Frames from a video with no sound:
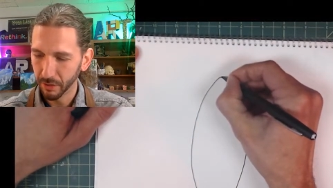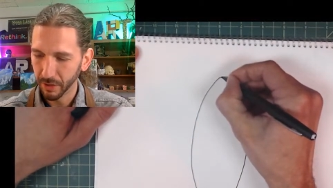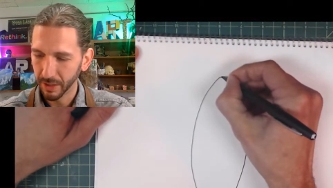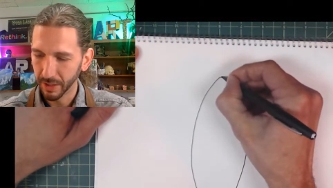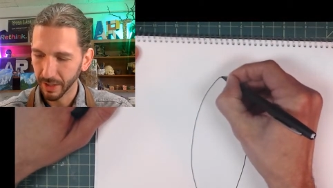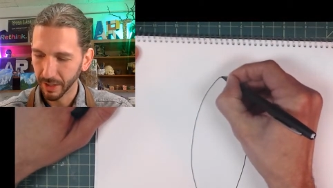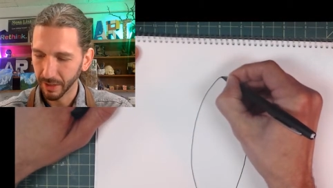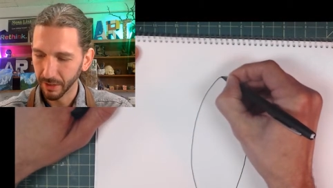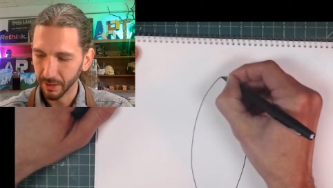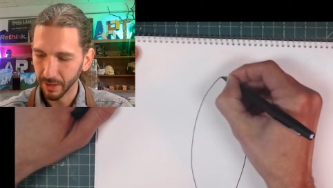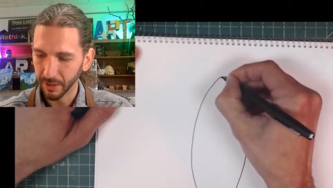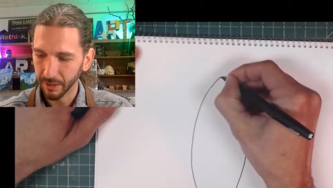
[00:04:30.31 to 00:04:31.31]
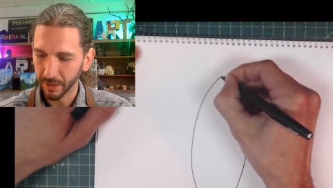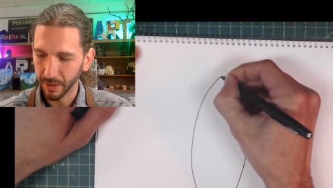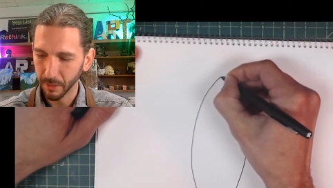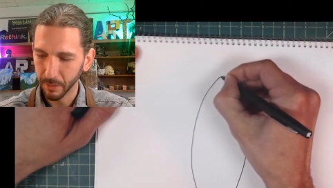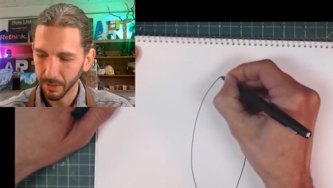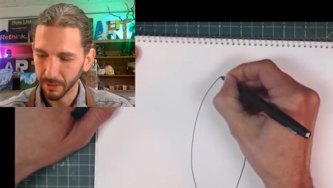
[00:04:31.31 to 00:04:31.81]
connecting the dots together,
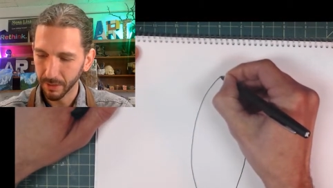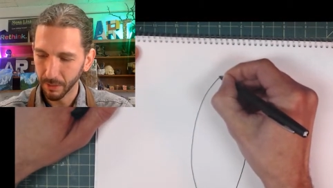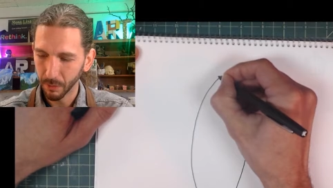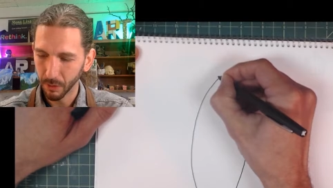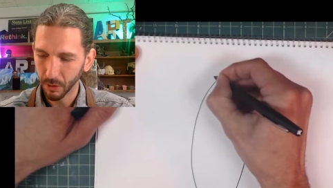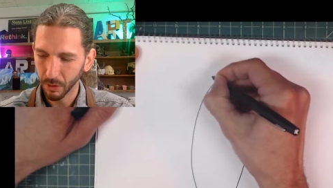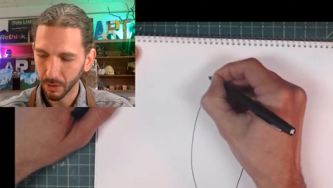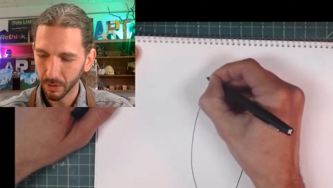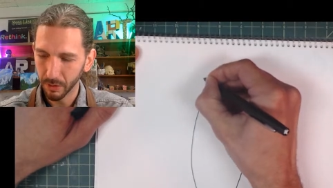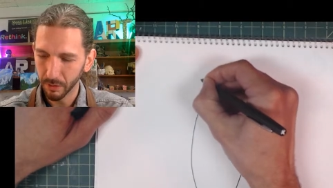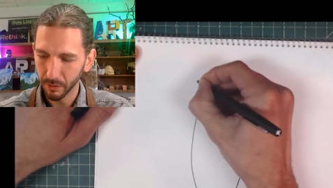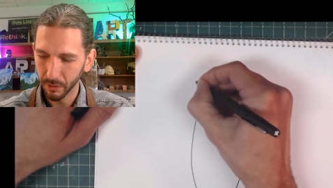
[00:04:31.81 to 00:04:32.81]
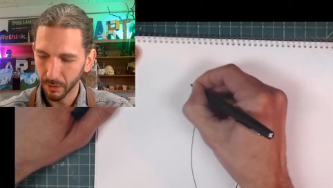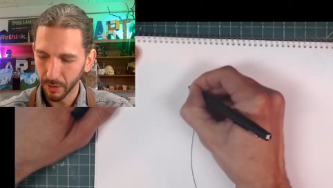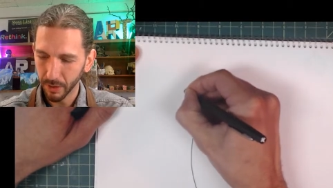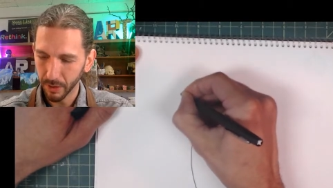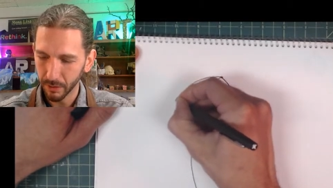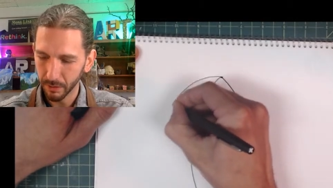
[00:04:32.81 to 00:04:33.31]
but this time we're going to go a little further
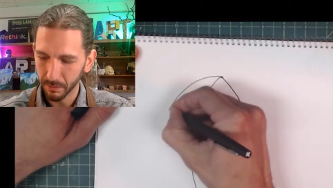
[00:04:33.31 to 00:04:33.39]
out.